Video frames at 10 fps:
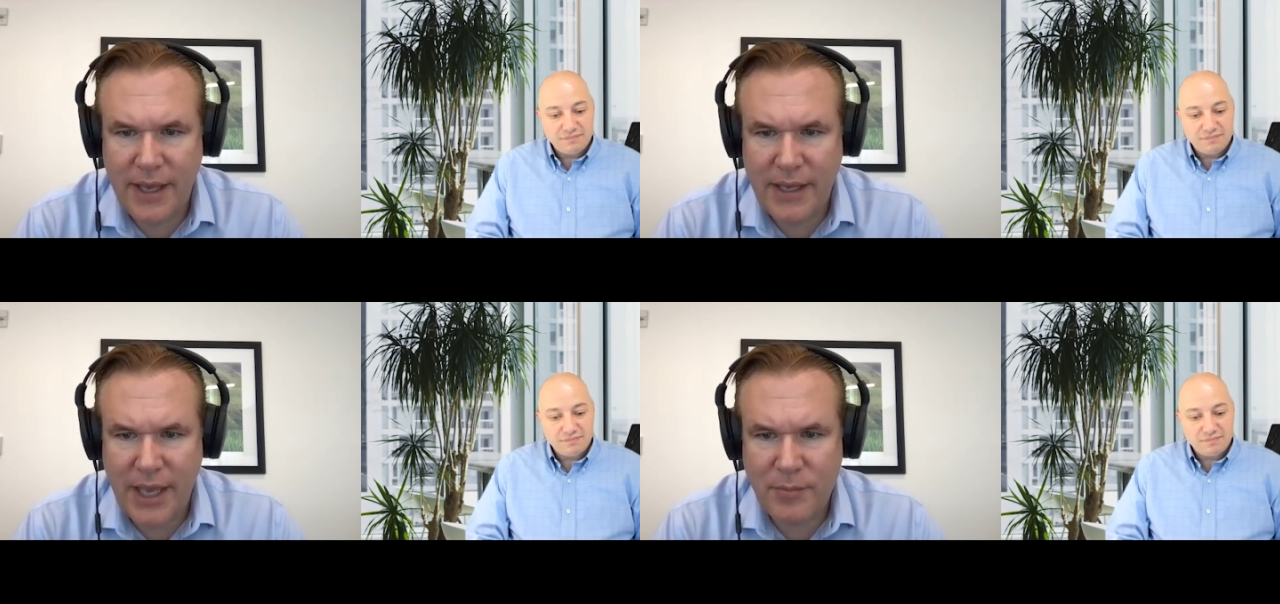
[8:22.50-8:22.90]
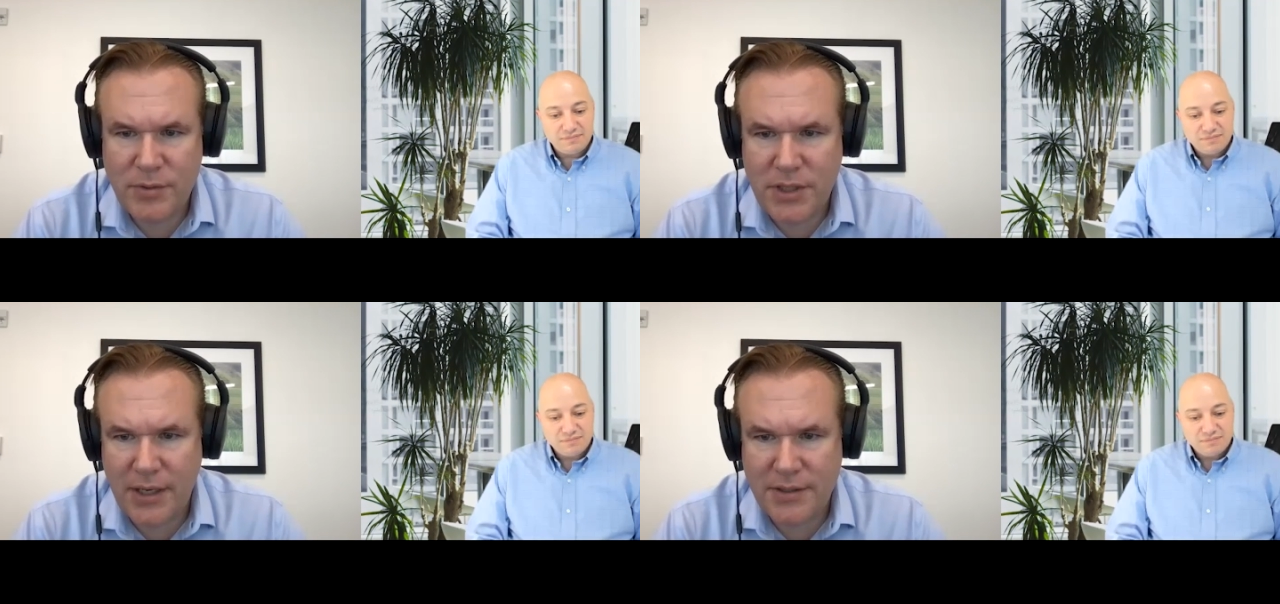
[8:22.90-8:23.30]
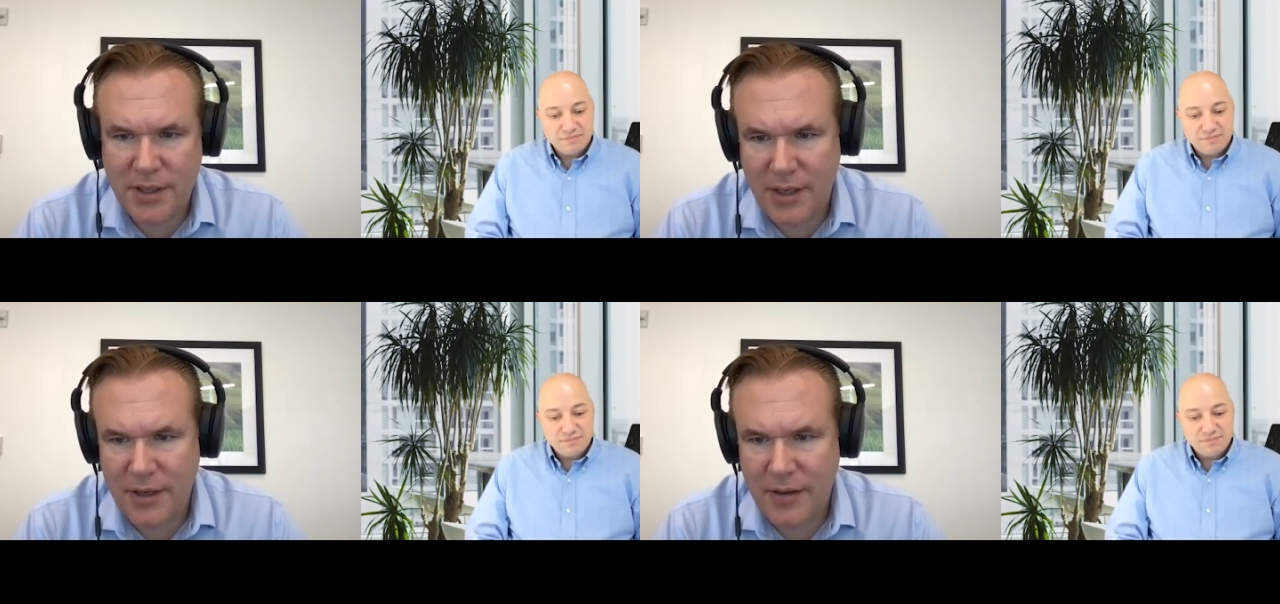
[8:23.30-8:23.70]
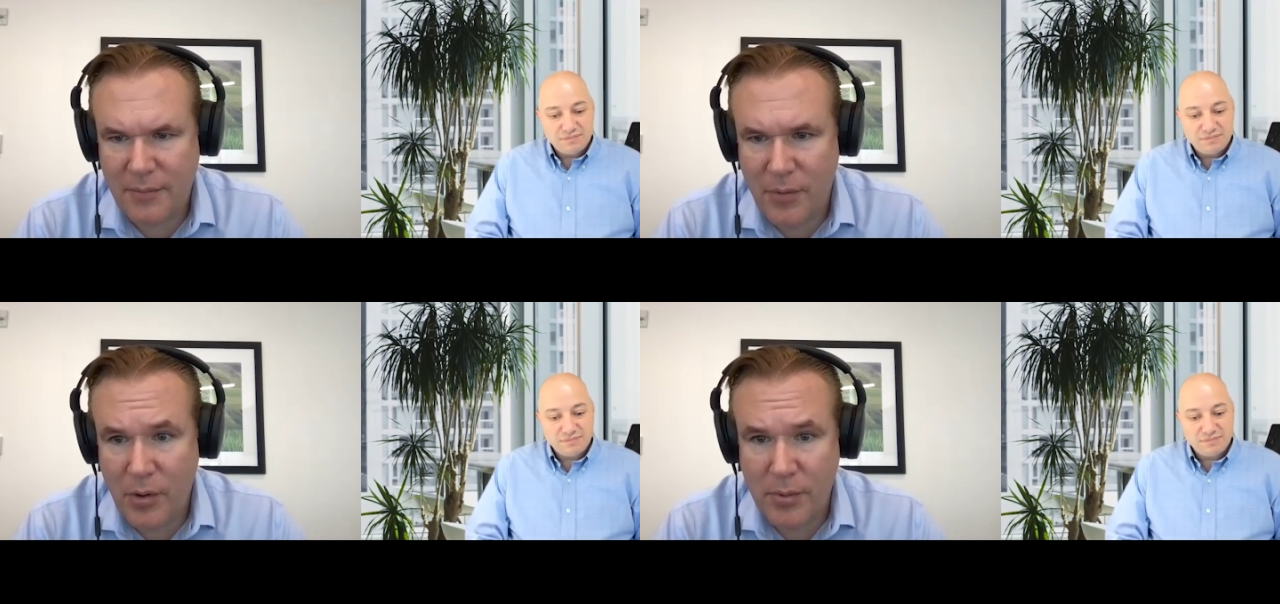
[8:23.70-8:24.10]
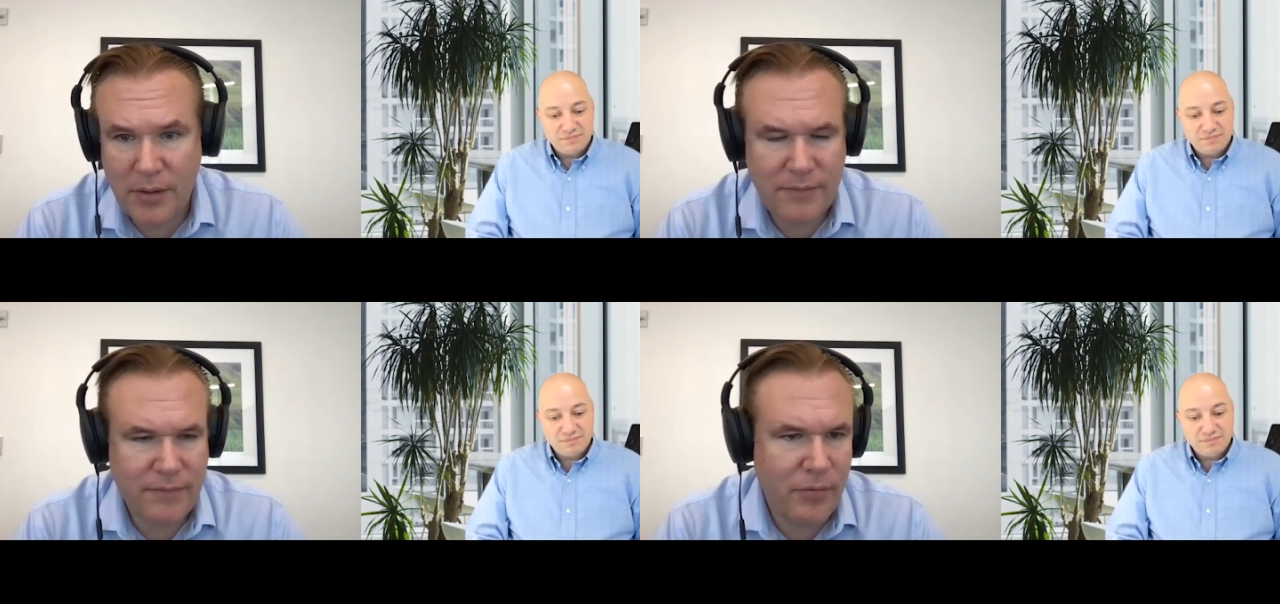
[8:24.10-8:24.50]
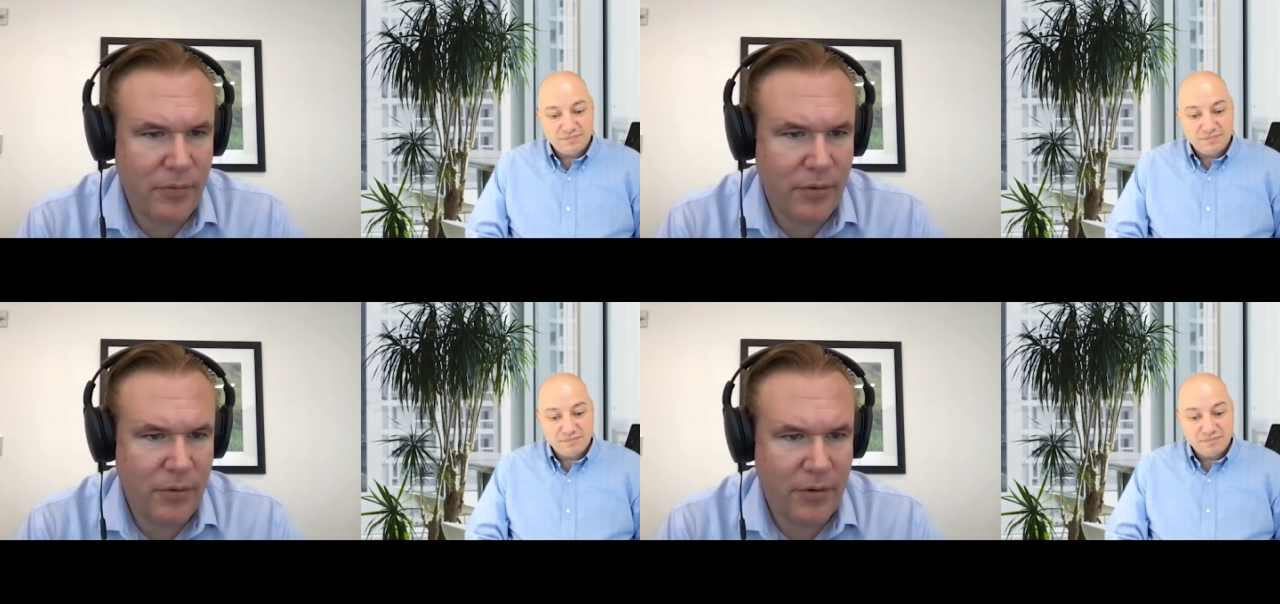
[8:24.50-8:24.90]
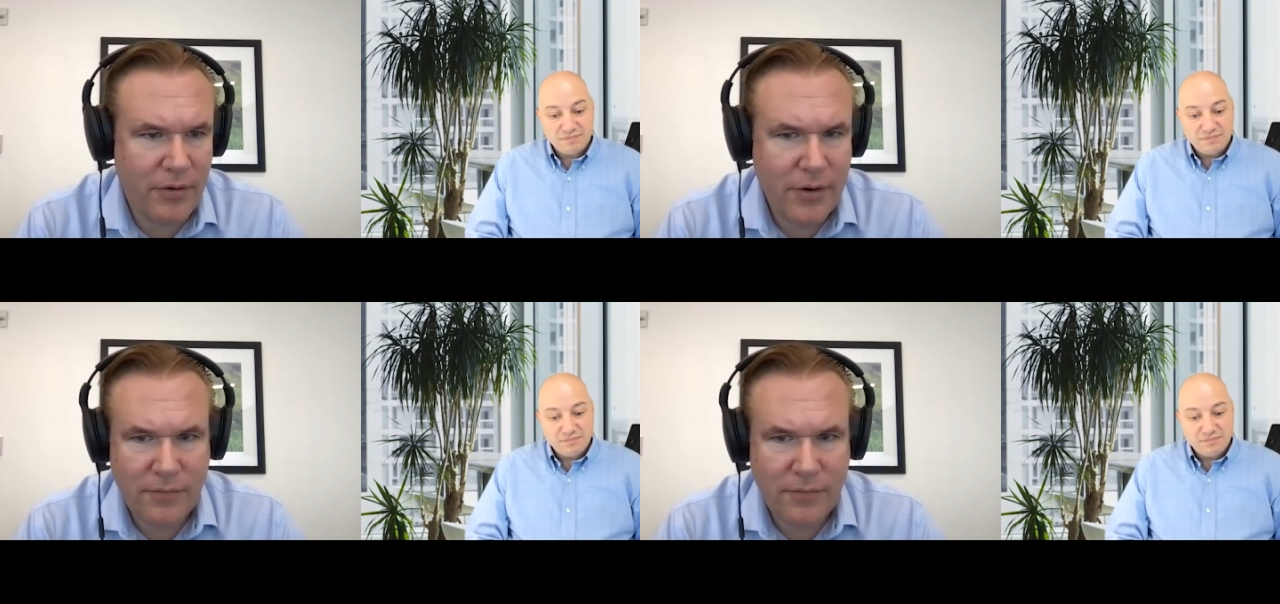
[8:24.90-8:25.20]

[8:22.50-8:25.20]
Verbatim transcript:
Speaker 1: a game changing moment for